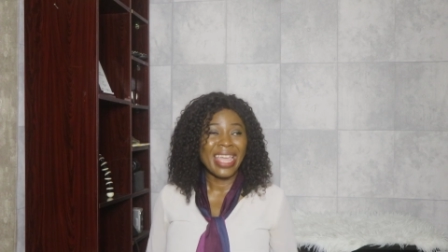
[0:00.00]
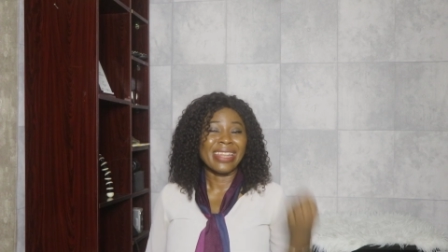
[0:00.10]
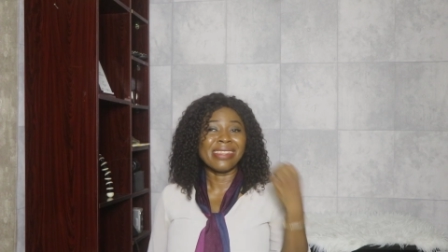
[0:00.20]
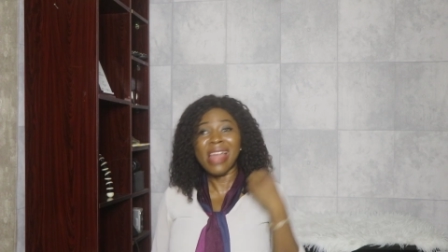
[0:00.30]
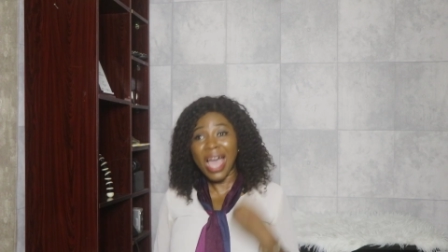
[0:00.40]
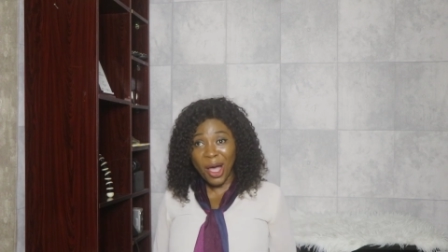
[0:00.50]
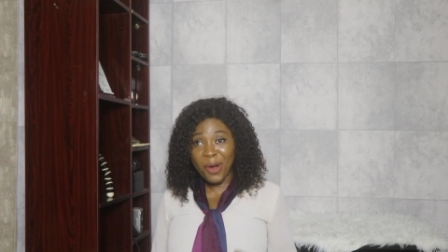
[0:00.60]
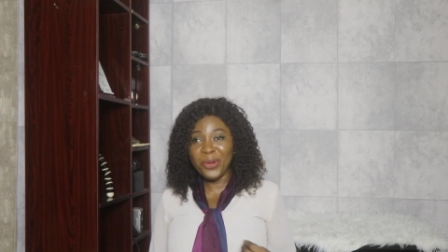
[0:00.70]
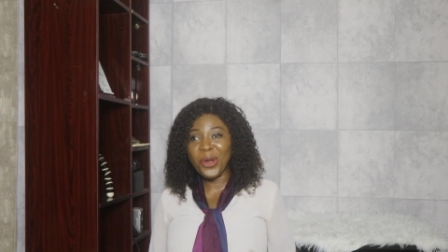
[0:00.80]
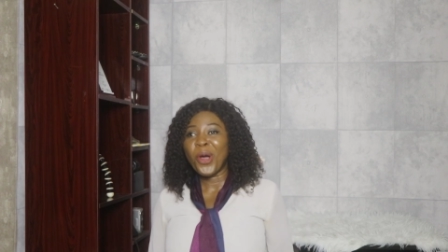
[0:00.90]

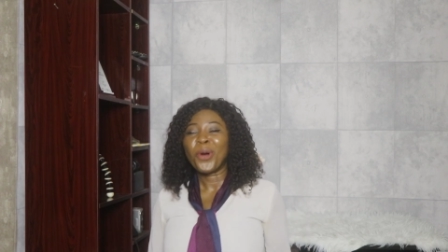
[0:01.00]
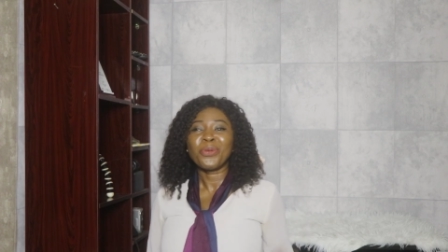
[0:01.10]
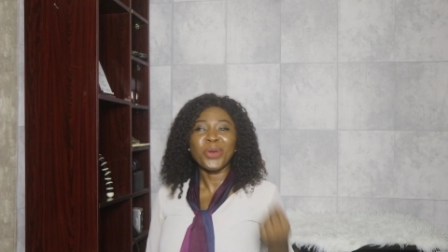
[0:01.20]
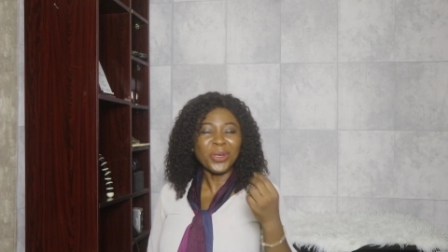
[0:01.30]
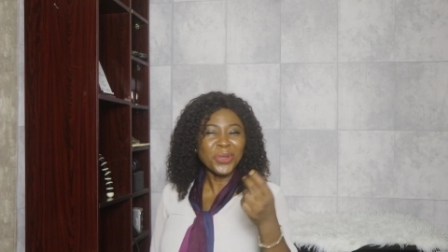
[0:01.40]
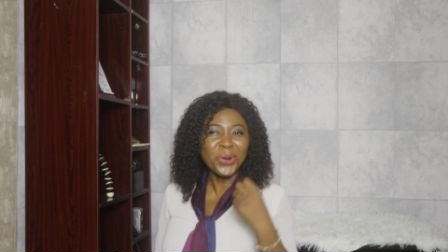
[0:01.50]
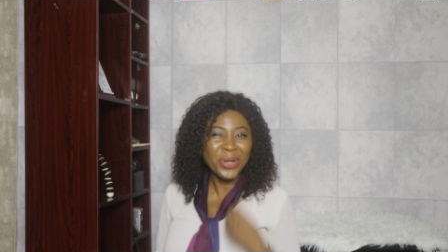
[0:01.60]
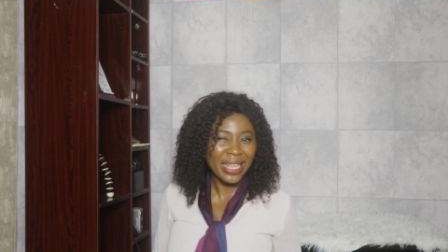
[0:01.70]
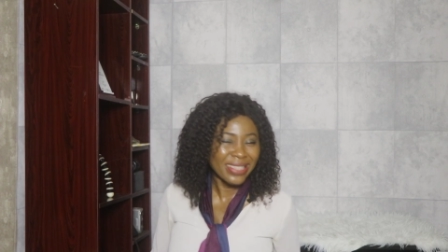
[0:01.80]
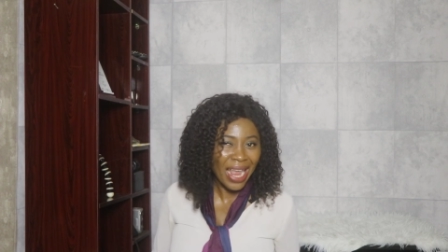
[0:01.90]
Now we also know
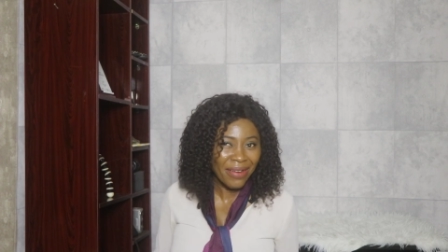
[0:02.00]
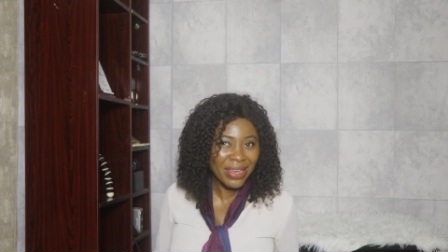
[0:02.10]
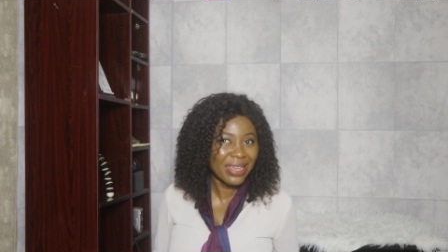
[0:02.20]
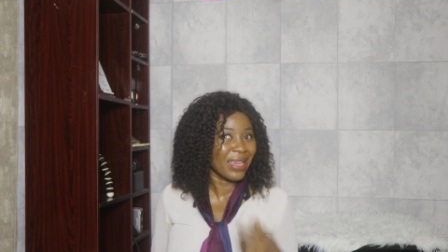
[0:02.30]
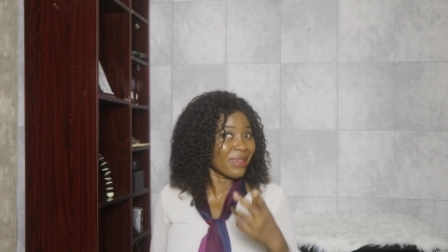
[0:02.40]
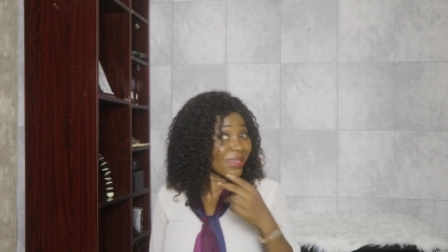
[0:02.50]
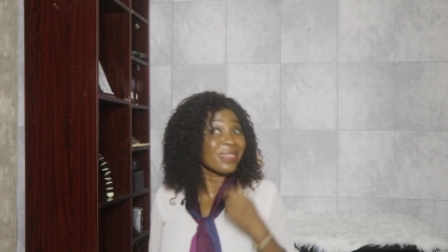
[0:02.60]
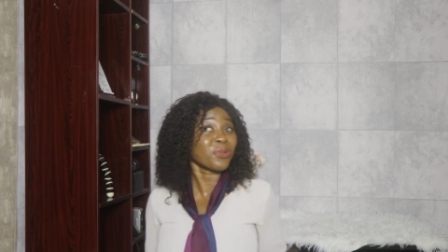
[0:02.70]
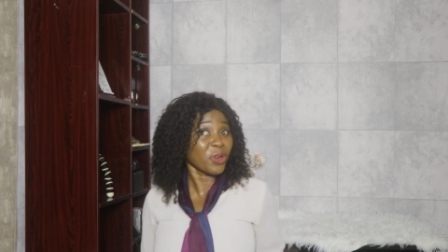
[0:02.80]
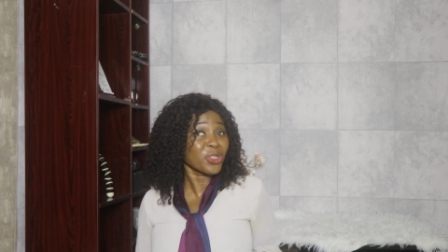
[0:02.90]
that Terry
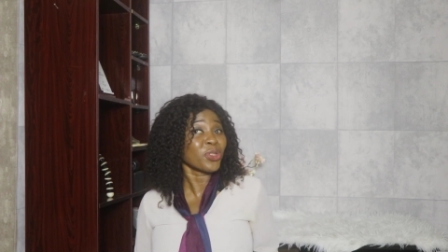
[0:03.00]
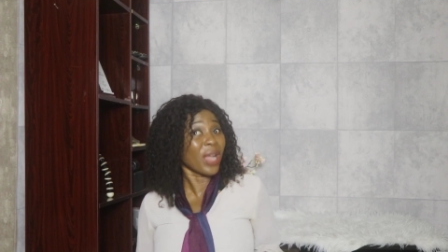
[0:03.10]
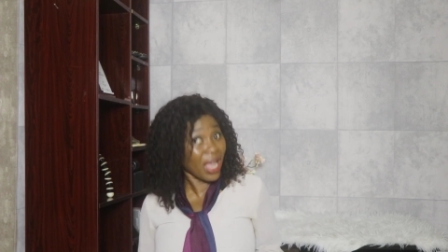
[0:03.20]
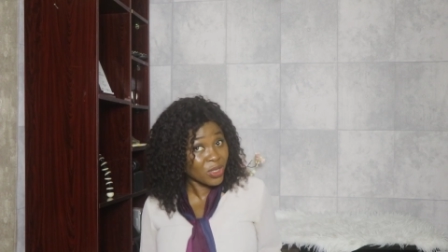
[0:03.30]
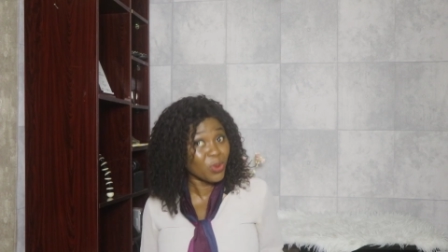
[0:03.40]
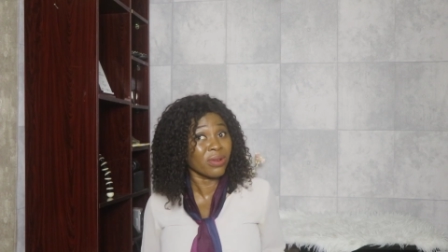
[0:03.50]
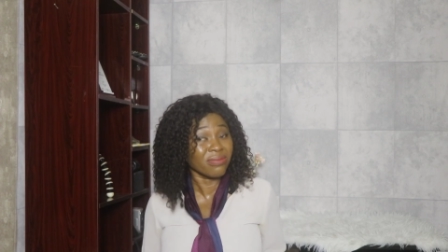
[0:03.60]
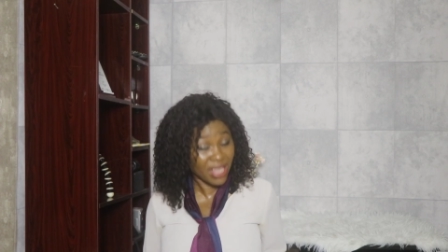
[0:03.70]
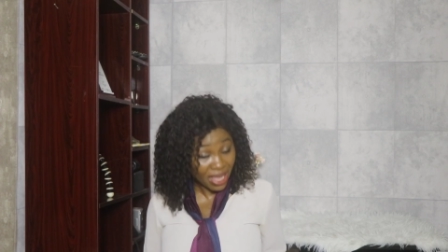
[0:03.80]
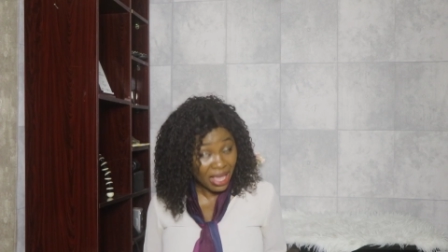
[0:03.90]
is crushing on
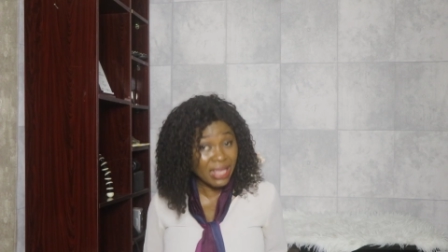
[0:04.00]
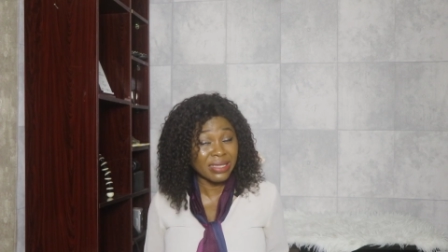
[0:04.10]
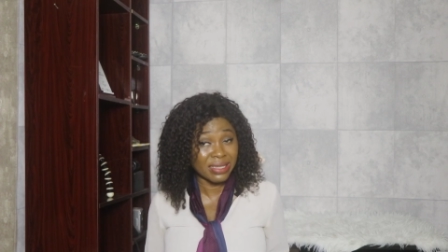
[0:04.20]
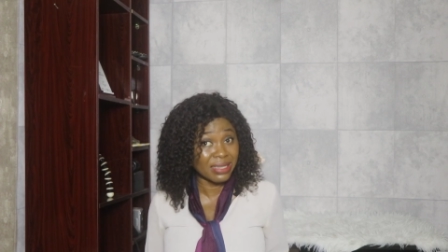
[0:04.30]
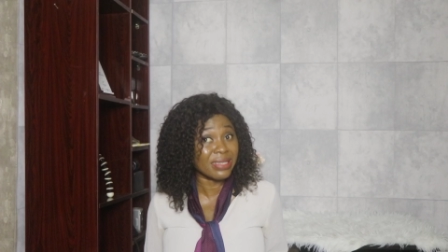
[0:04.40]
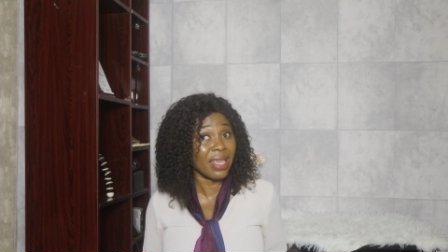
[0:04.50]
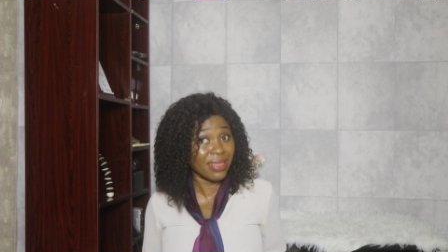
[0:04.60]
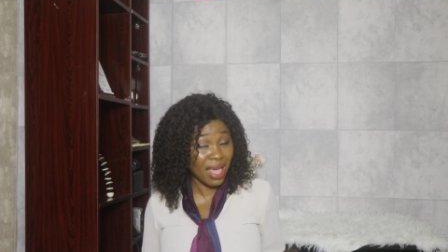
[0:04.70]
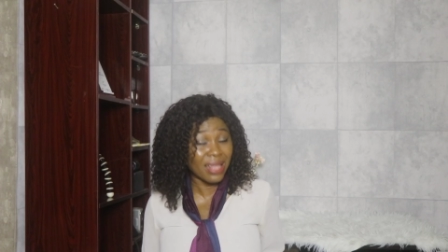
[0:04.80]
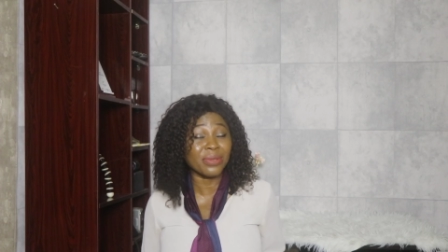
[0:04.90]
Gashwan. Yes, they said
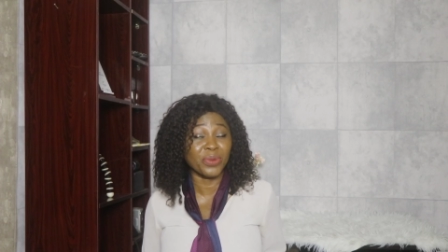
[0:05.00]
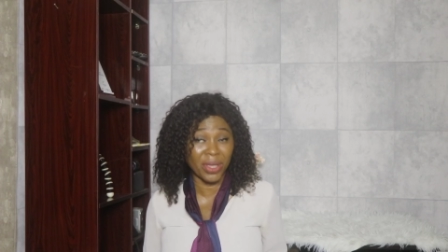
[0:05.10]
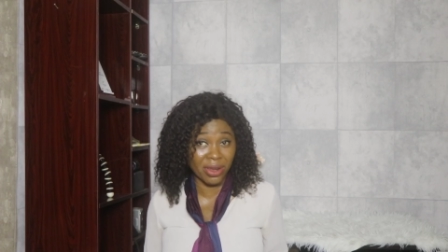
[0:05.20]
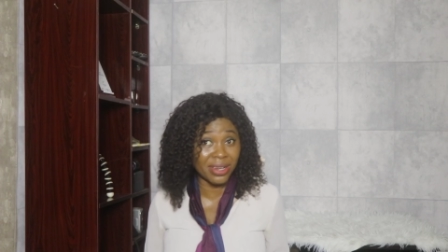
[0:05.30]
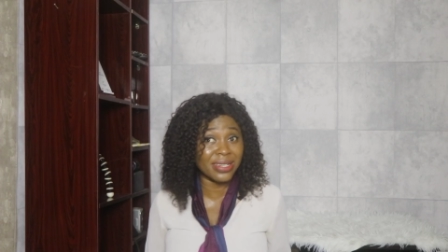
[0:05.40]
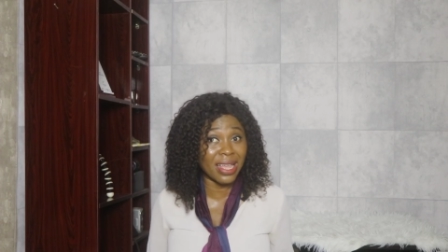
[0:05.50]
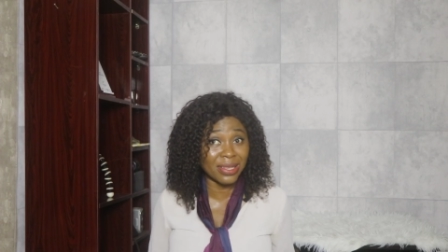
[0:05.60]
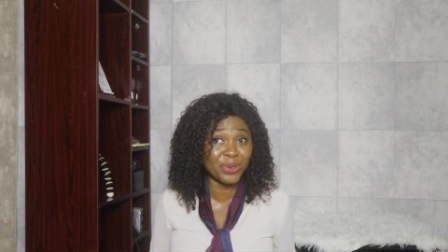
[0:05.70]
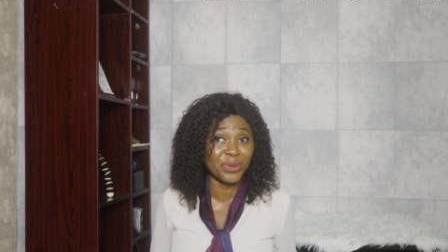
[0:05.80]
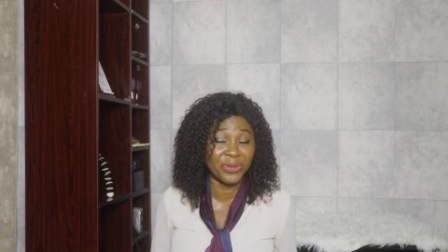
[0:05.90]
that. We heard
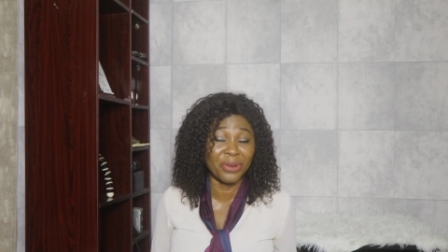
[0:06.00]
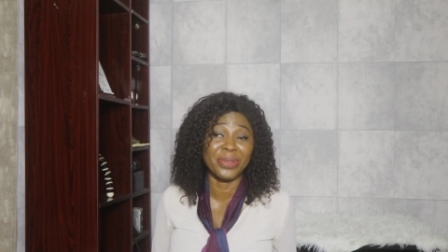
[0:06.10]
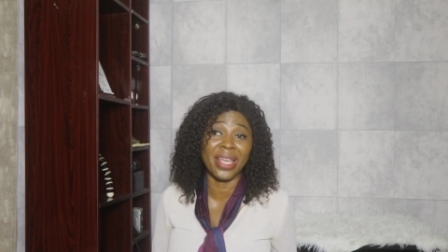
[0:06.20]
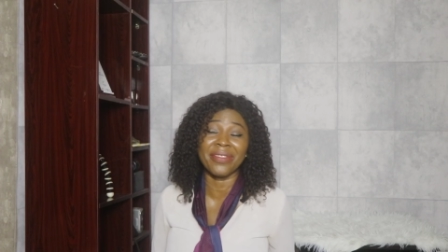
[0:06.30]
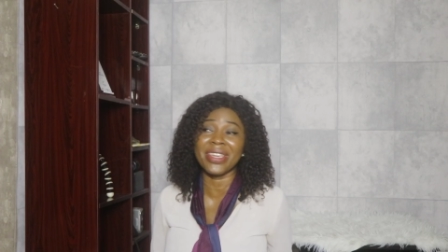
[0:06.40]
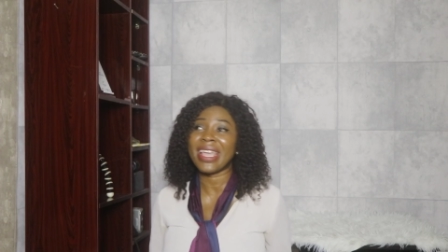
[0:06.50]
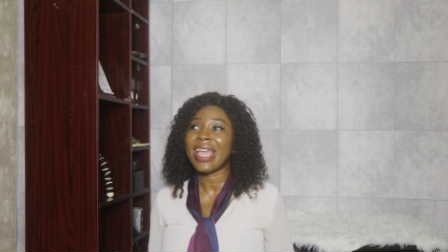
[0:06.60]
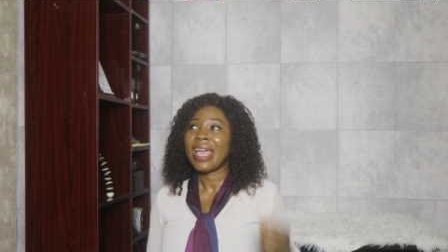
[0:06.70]
that too from Terry.